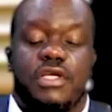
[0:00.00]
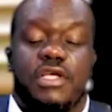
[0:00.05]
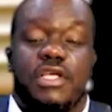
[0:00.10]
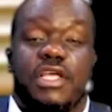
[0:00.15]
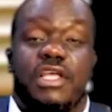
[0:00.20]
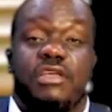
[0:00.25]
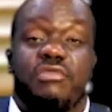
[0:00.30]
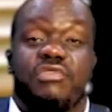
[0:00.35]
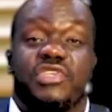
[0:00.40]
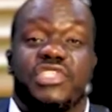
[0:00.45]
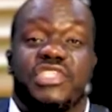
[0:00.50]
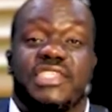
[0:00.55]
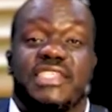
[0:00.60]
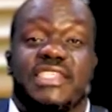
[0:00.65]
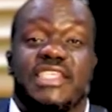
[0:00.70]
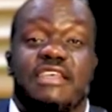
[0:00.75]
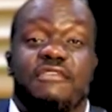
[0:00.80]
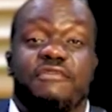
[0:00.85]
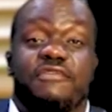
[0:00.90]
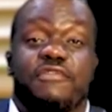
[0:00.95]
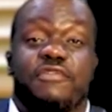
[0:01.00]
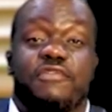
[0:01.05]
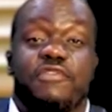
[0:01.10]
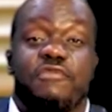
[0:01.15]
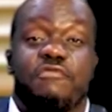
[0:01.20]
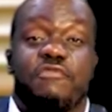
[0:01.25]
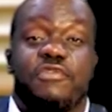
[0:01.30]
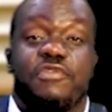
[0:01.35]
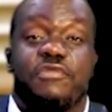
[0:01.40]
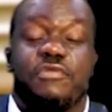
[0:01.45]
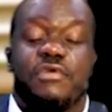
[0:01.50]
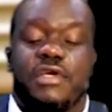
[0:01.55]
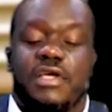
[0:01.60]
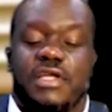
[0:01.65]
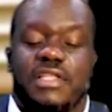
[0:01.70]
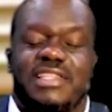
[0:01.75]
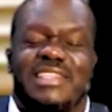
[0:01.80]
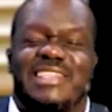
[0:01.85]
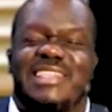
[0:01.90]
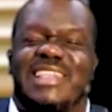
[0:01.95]
He receives from you,
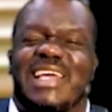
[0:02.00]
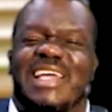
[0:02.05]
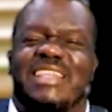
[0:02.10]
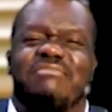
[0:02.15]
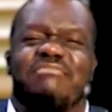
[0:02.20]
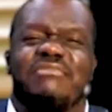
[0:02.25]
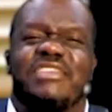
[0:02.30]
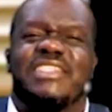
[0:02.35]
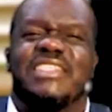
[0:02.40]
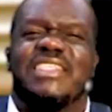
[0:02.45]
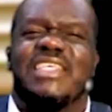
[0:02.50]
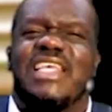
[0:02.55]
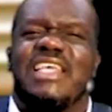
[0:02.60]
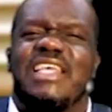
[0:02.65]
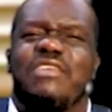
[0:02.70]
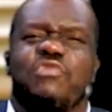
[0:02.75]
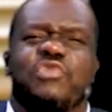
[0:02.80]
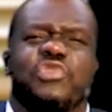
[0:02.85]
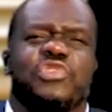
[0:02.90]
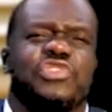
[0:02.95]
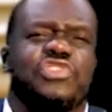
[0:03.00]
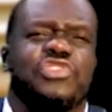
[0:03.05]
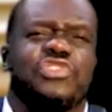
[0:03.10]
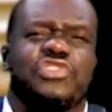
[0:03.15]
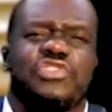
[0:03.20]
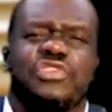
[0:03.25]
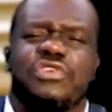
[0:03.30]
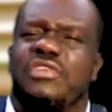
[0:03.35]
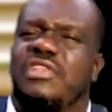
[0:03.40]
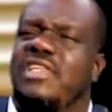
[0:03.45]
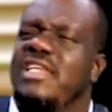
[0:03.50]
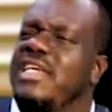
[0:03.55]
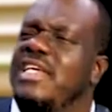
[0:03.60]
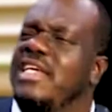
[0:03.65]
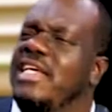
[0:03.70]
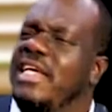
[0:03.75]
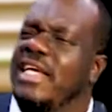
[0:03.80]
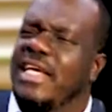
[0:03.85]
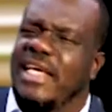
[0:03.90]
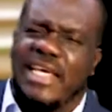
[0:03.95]
that means He will surely
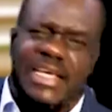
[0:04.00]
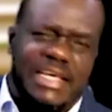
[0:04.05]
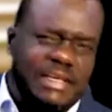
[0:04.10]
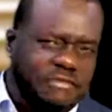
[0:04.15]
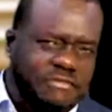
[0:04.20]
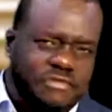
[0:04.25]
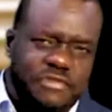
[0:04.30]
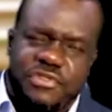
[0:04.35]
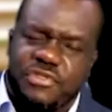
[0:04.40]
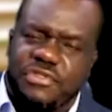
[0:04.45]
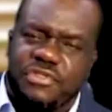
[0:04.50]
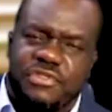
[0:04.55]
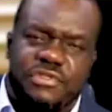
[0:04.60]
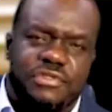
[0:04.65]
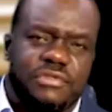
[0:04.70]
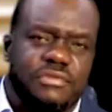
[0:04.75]
give to you.